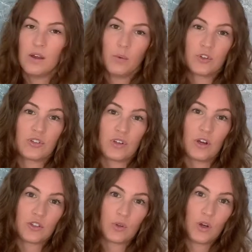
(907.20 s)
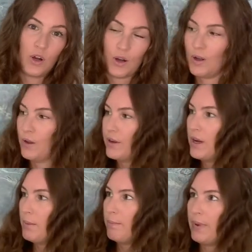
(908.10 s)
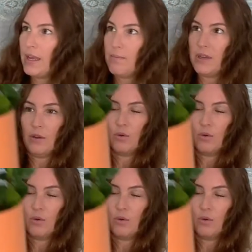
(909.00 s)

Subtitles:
which is also called a baby